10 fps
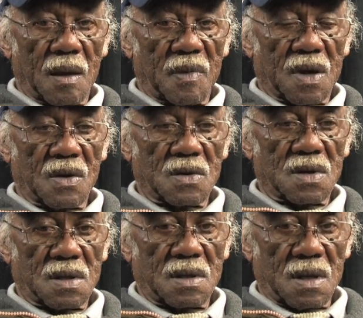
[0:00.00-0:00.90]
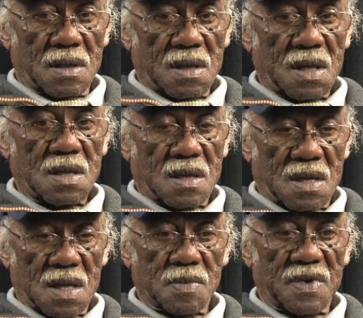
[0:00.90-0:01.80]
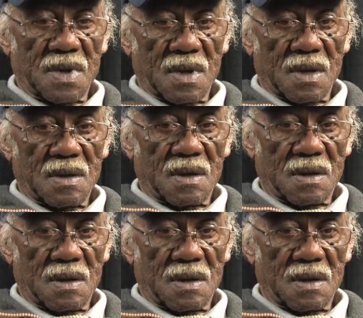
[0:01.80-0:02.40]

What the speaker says: because it teaches discipline